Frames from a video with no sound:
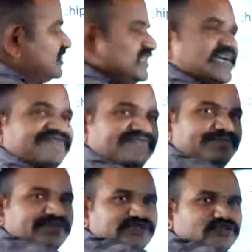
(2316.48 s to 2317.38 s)
that
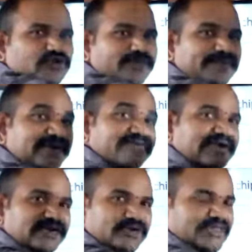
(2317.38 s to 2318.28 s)
information is going to be driven
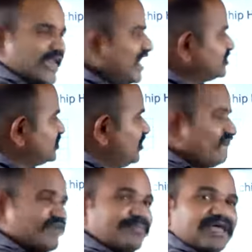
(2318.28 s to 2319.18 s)
into the latch.
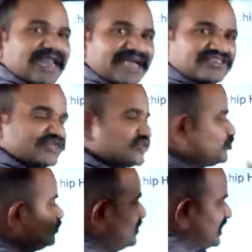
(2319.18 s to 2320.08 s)
From the latch it
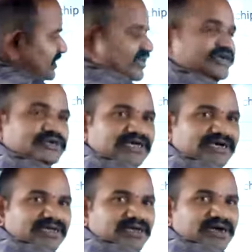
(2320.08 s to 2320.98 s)
should be entered into the
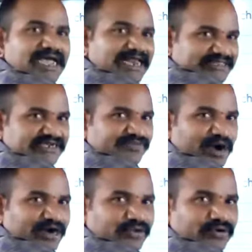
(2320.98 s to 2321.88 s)
LCD
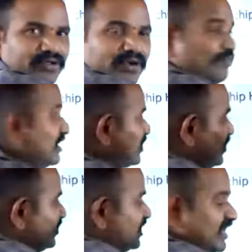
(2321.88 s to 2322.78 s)
module. But
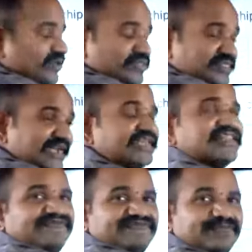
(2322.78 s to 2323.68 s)
sending the
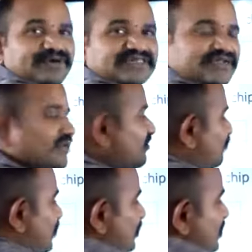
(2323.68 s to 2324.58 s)
information
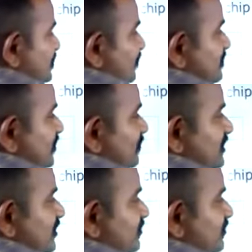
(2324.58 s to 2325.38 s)
from the 7-segment